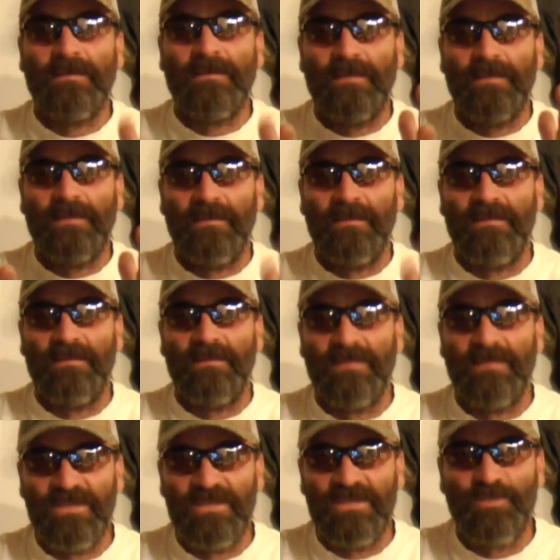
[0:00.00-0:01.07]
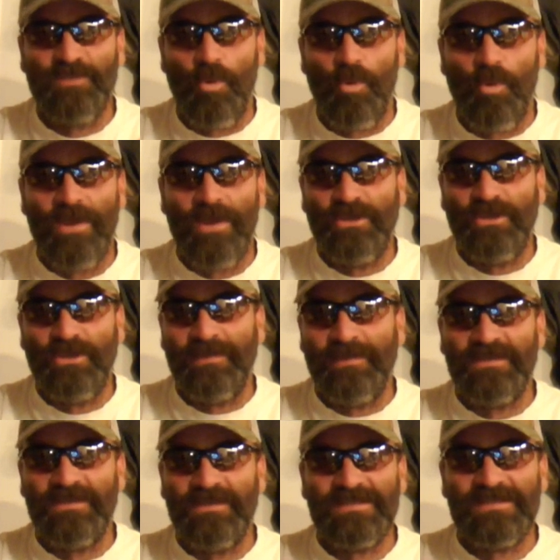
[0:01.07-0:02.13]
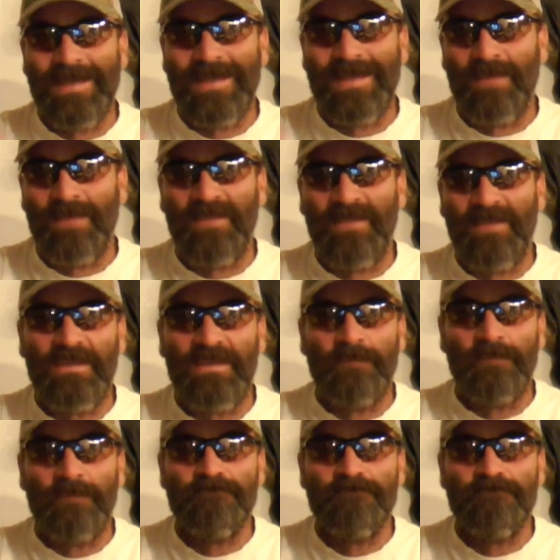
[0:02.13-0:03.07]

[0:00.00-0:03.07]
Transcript: to, to this point doing this now maybe